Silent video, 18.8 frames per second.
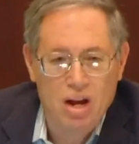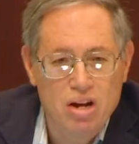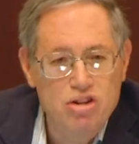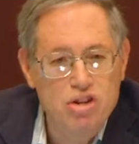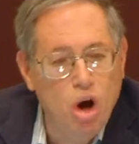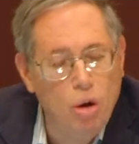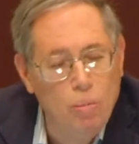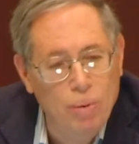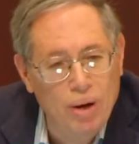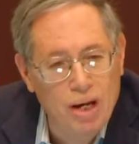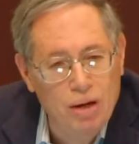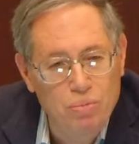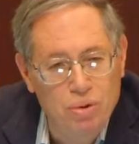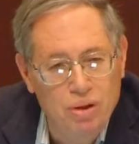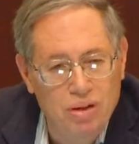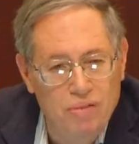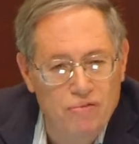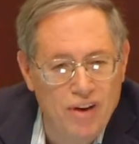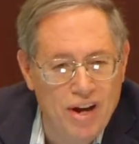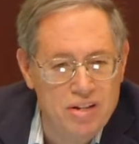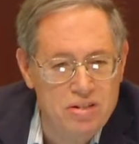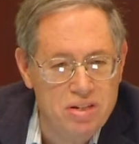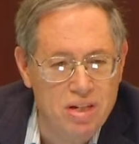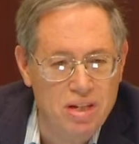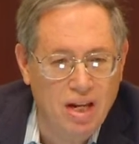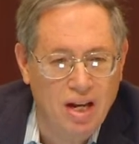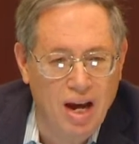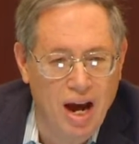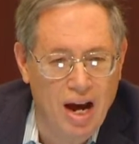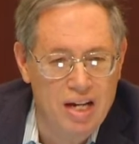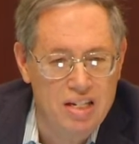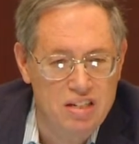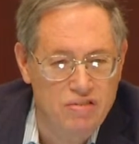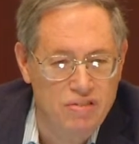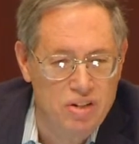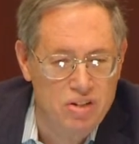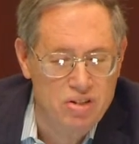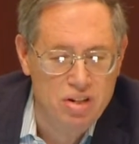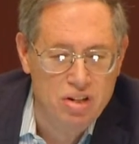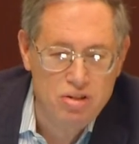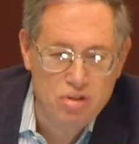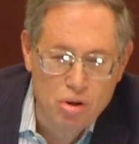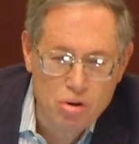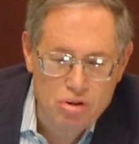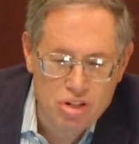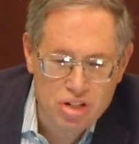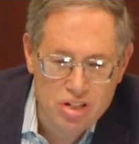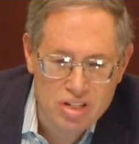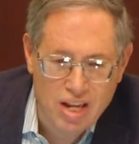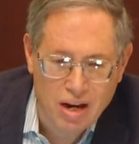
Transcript: nobody will invest in the kinds of institutions